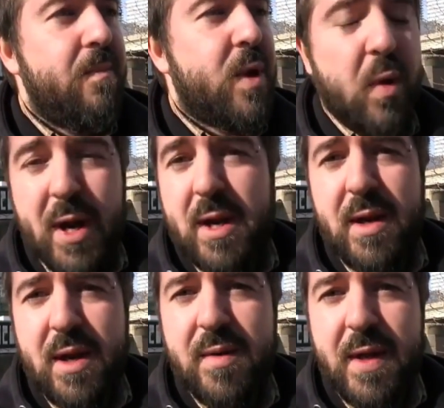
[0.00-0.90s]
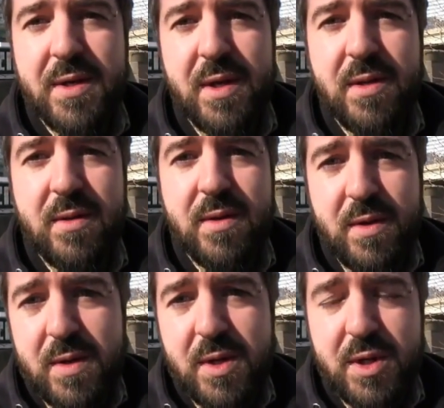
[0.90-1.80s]
so I can hear that she's
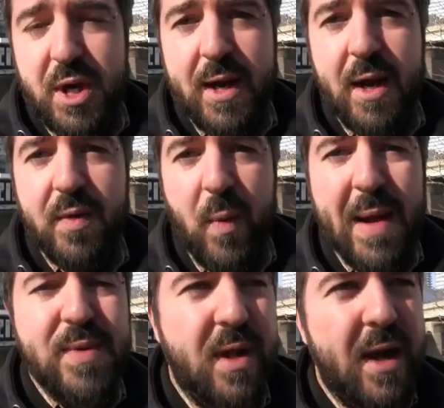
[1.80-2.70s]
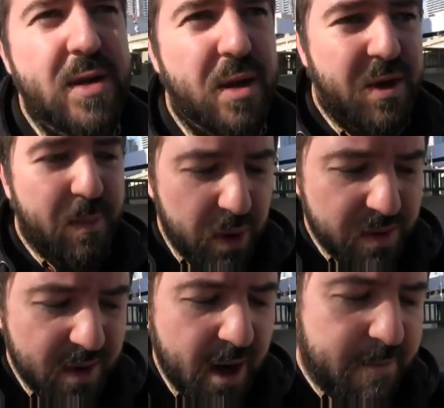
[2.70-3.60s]
checking out the website. So she
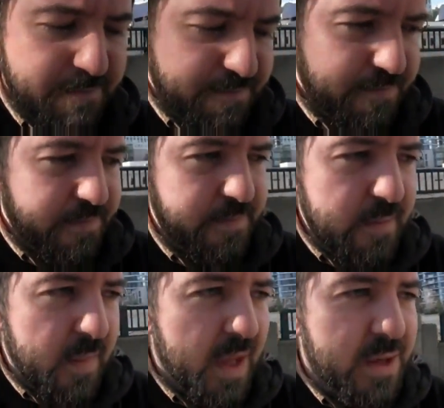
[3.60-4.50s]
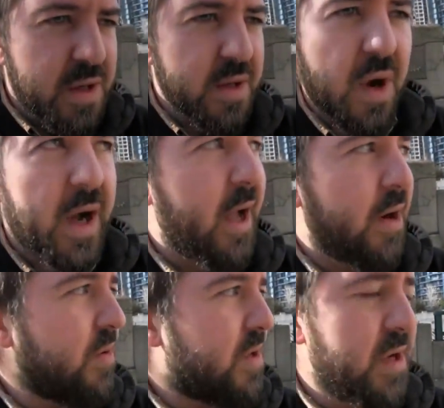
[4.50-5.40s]
pulls it up, and she says, "Oh,
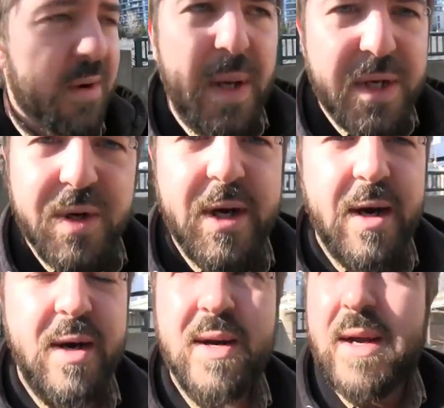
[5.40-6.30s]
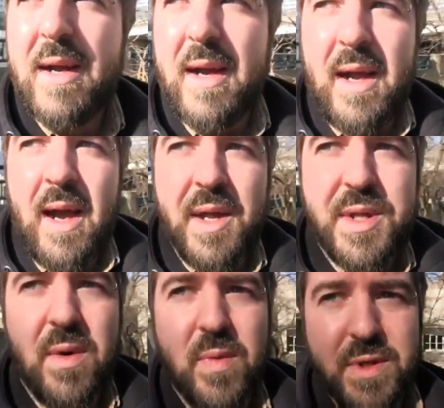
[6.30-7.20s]
I don't see your picture here." I
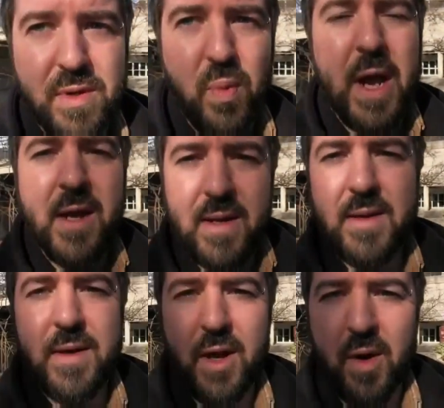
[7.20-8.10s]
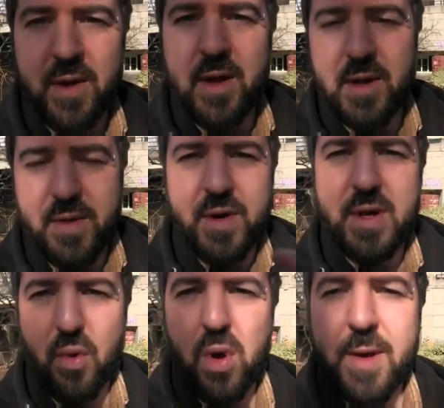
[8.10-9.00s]
said, "Well, just wait. You know, they're
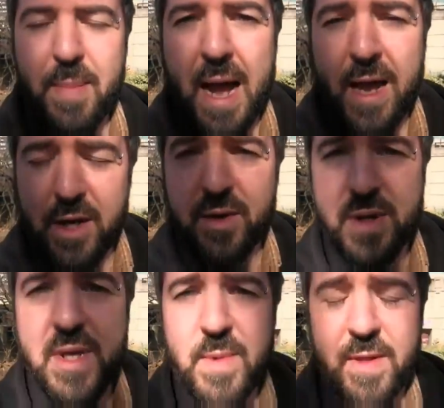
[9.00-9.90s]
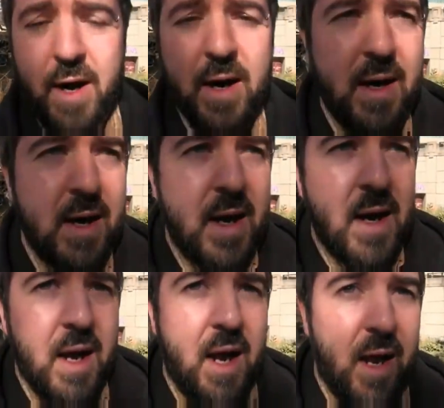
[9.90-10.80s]
scrolling by, and you'll see me there."
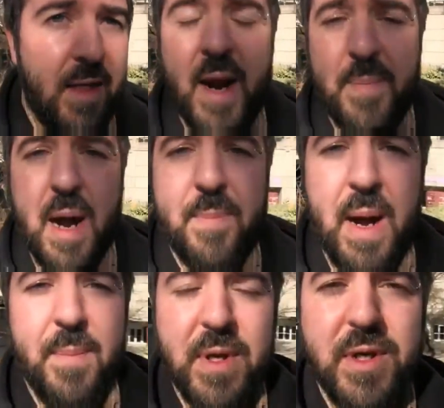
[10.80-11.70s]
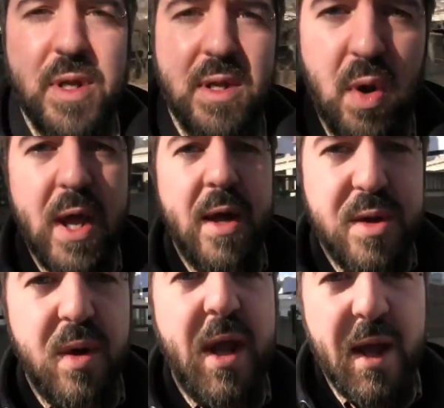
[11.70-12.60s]
And then I pop up, and she says, "Oh
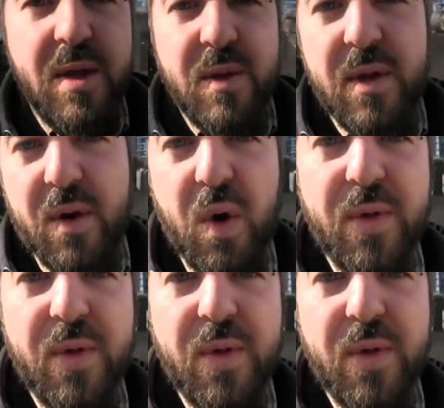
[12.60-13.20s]
yes, okay, you're